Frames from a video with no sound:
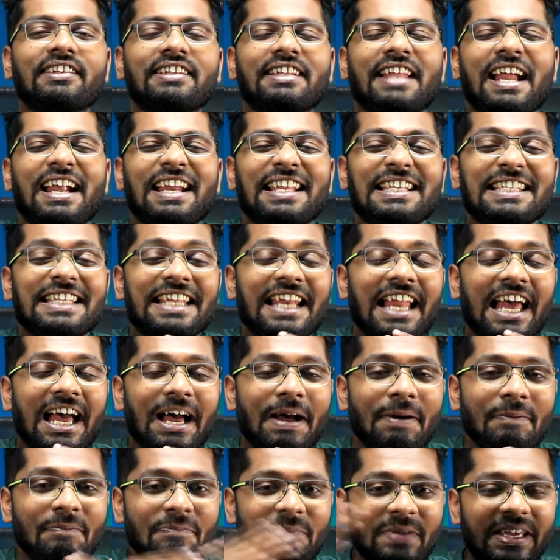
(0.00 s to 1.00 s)
That is an
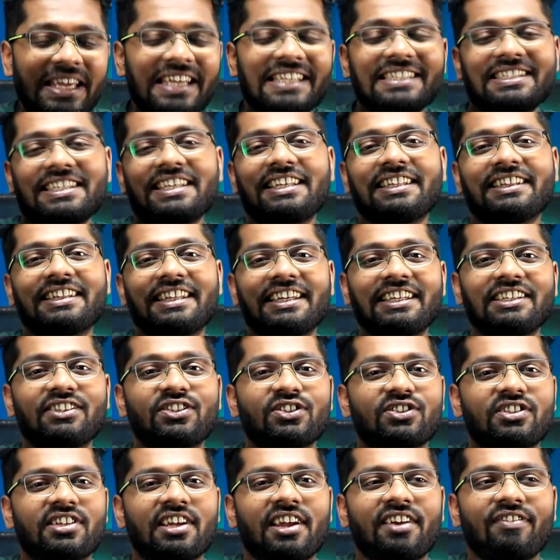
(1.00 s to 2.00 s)
amazing thing to
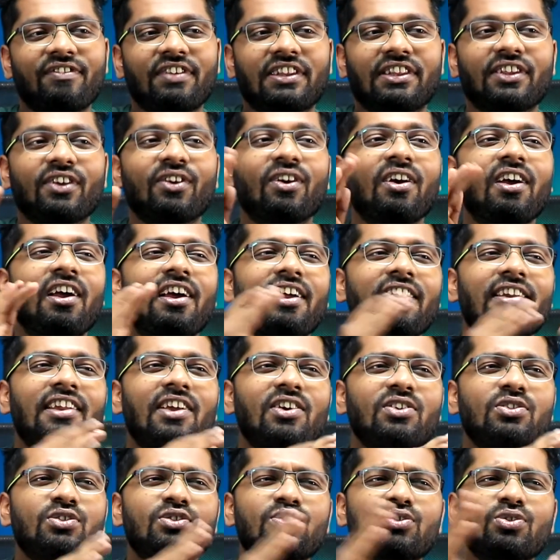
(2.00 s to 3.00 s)
share with you. Now
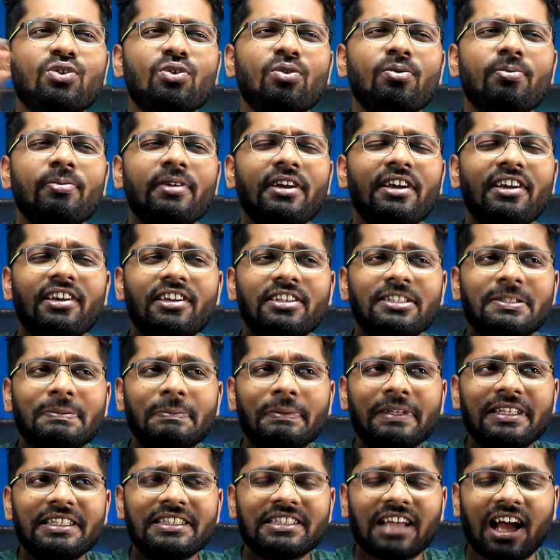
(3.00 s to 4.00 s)
so many
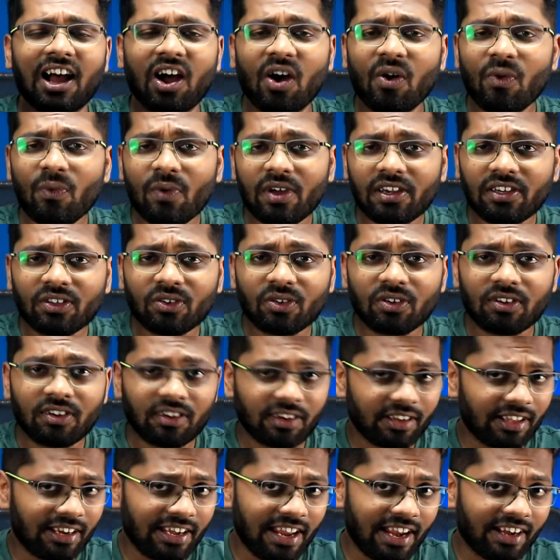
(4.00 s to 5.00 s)
displays, how are you going to
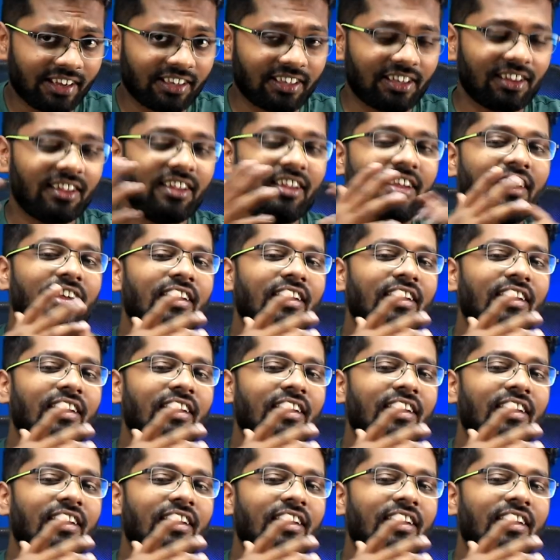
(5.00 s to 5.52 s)
connect?